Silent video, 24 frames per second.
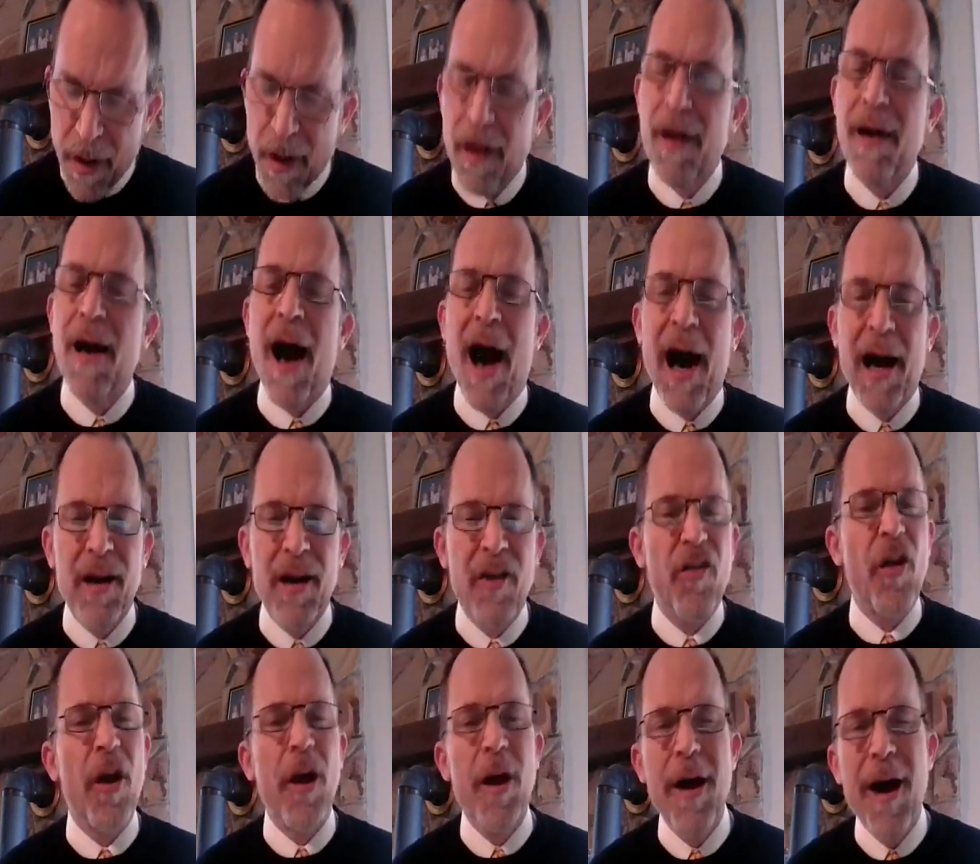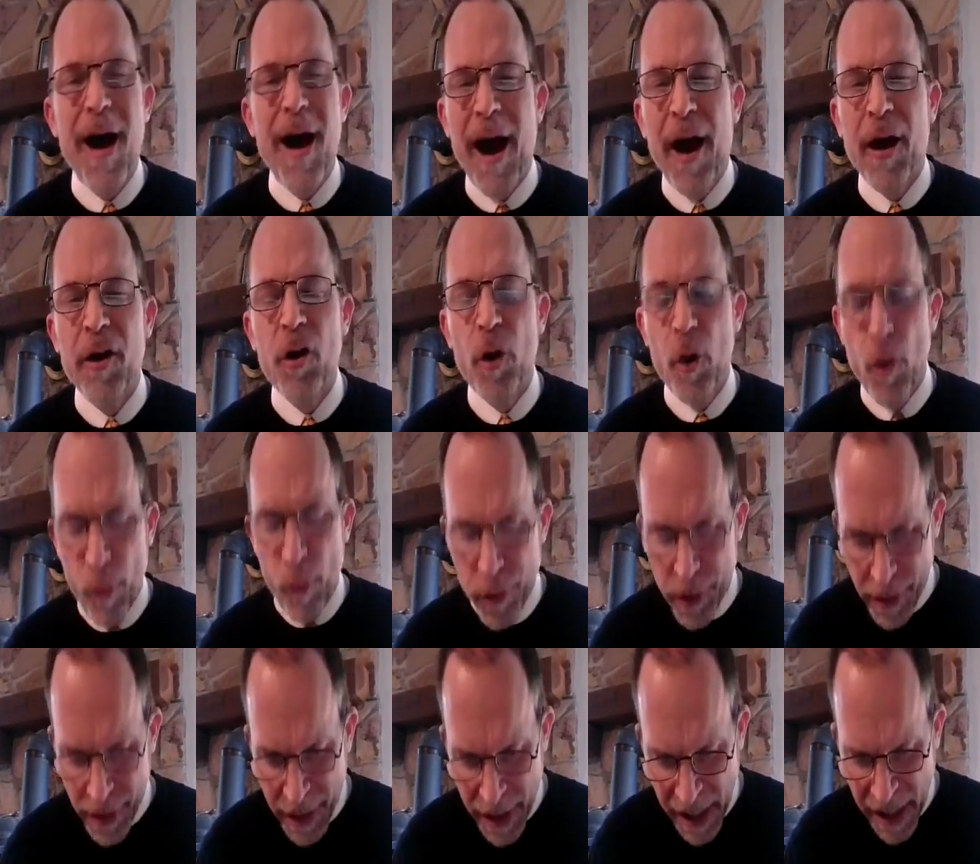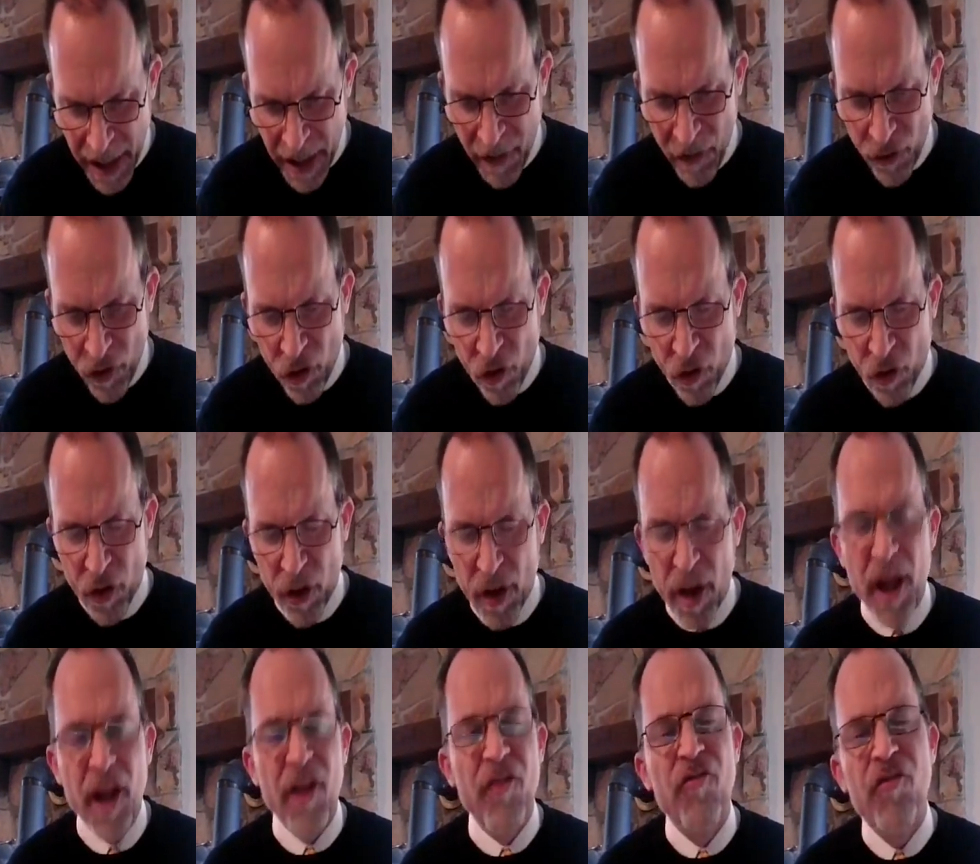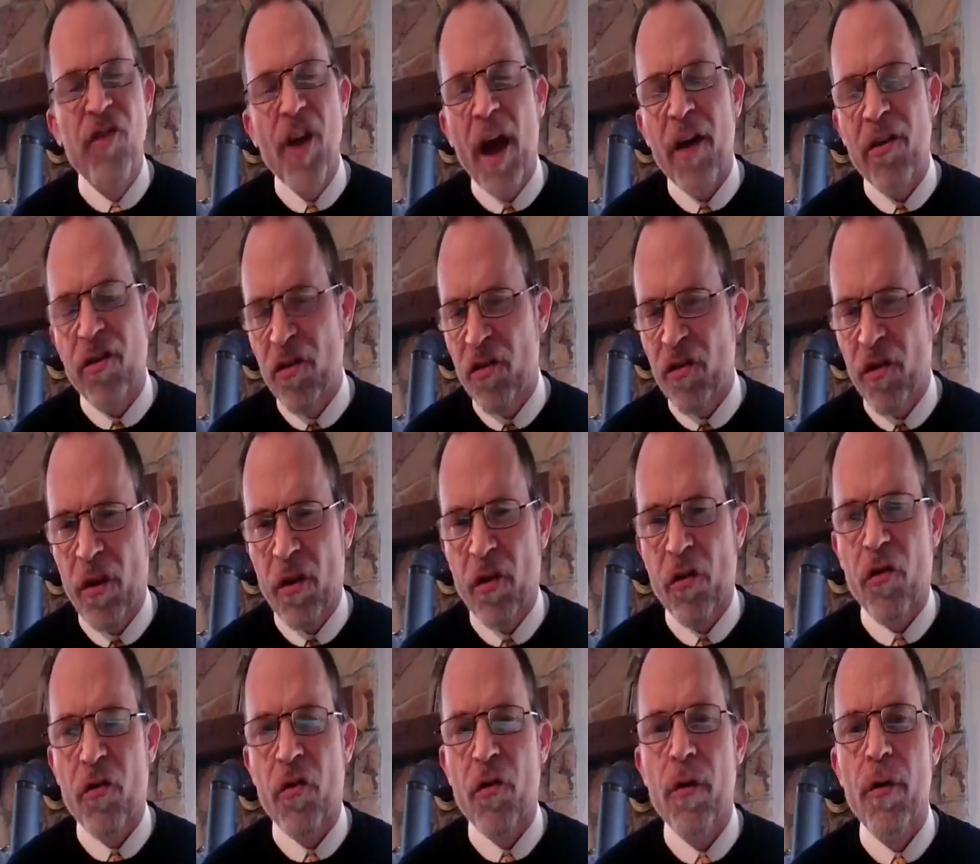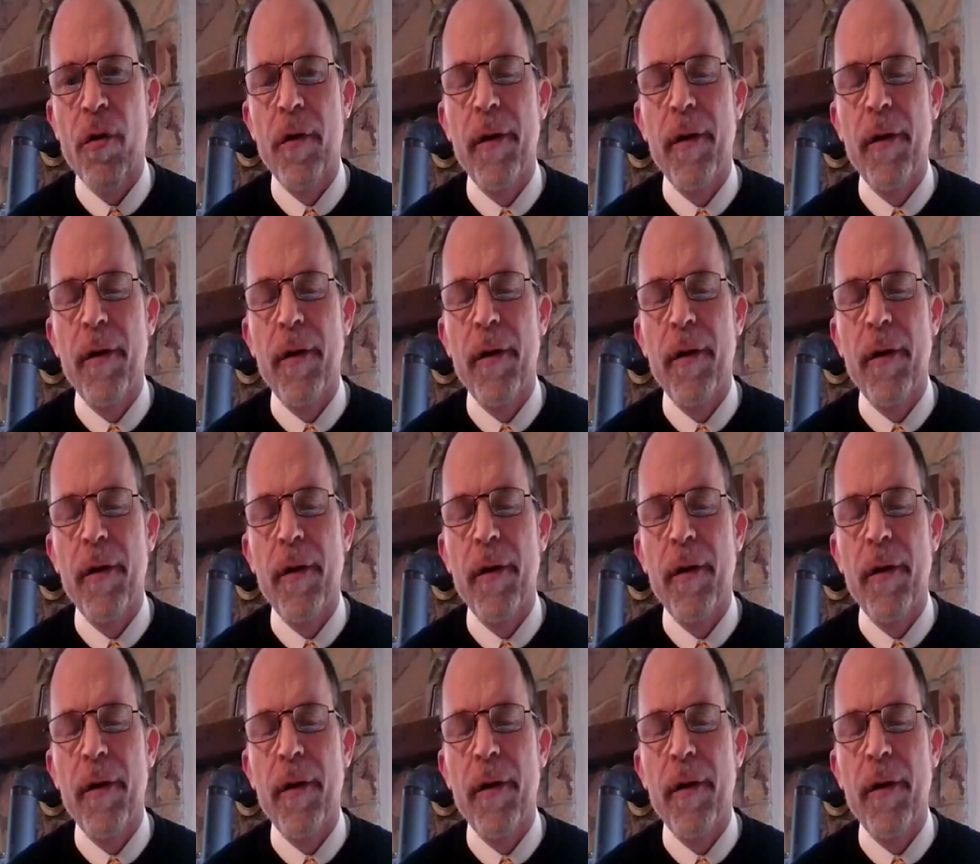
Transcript: God is a God who believes in justice.